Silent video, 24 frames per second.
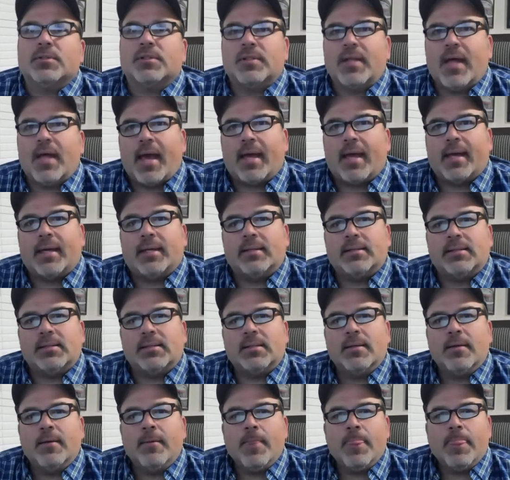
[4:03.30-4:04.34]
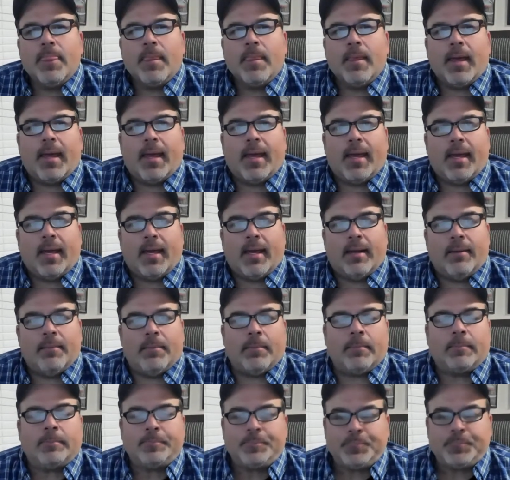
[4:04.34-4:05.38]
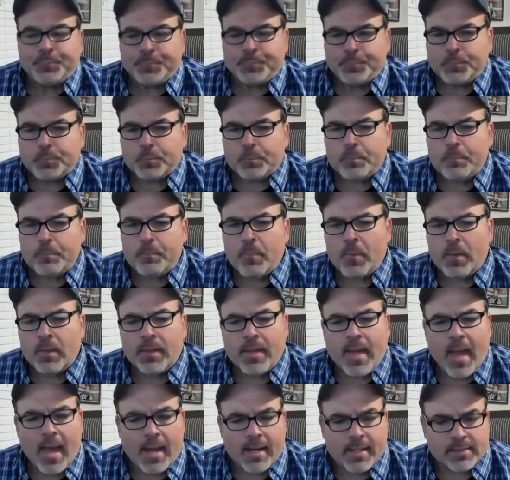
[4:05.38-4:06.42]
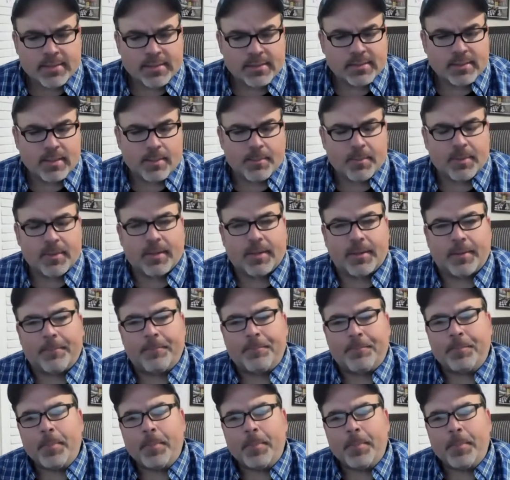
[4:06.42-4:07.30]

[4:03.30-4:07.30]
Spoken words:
Snagit, and got into some of the